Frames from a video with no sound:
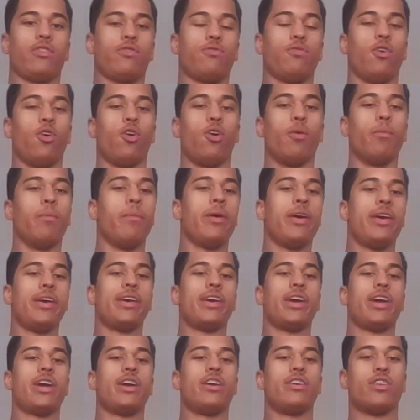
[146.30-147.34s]
form.
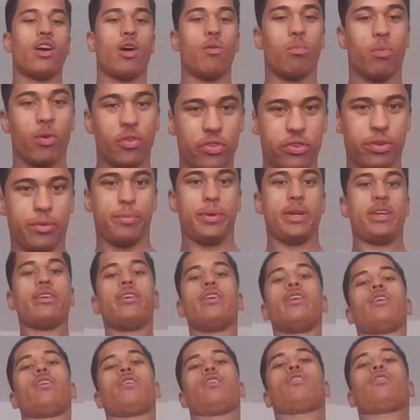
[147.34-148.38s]
You don't want to be
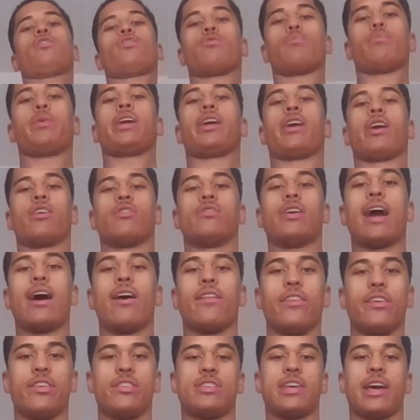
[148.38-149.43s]
swinging
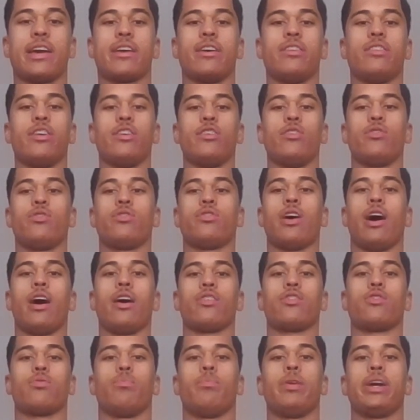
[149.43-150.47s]
around. The second that you
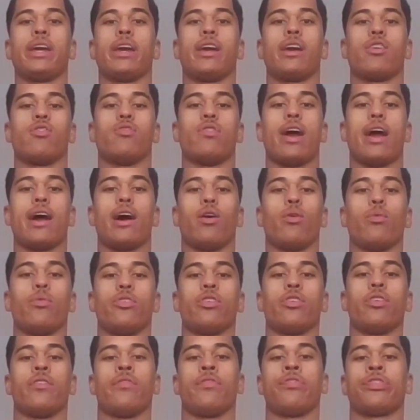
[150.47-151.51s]
start swinging around,
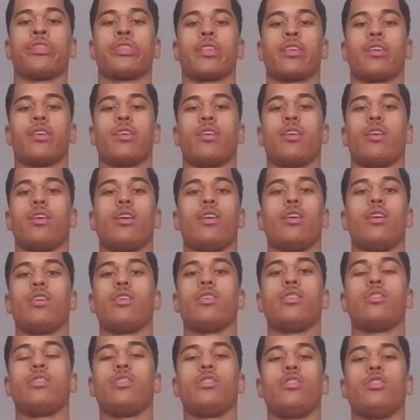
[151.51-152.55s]

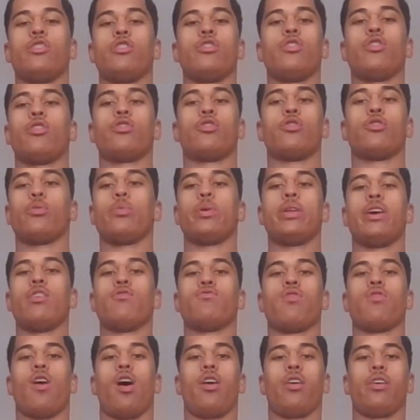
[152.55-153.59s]
you're doing
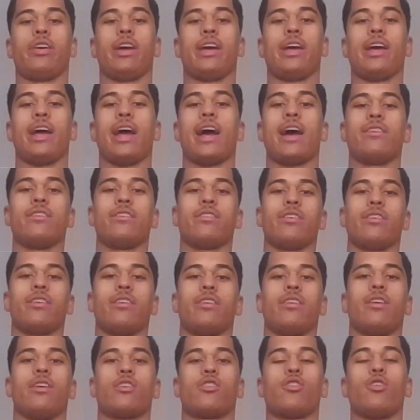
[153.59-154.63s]
it wrong. And
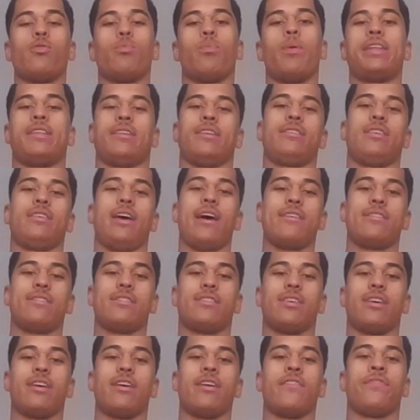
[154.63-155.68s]
a good way to
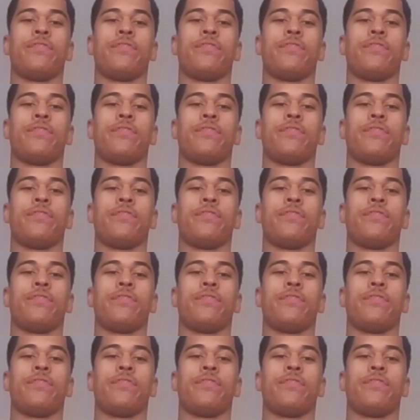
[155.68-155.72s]
test